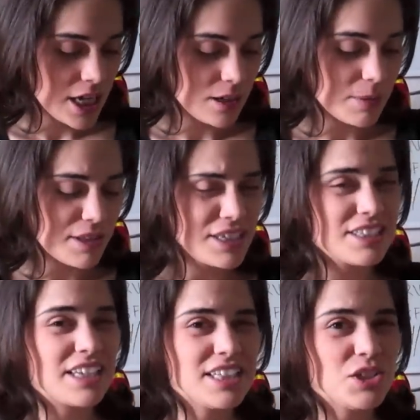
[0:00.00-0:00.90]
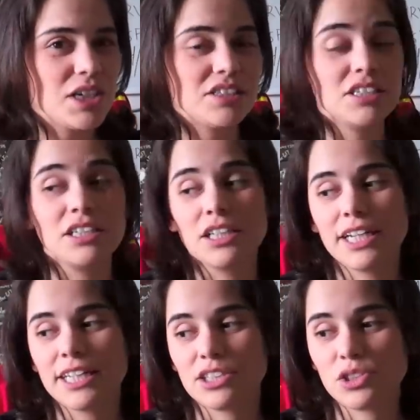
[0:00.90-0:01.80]
Um, I think I think you guys are gonna
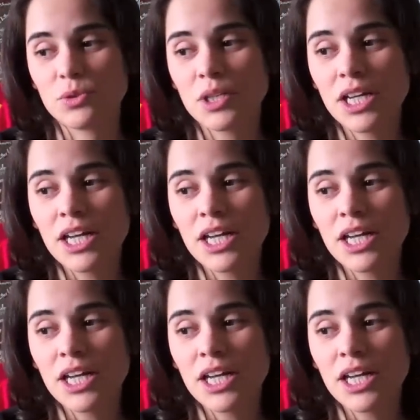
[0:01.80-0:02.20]
like it too.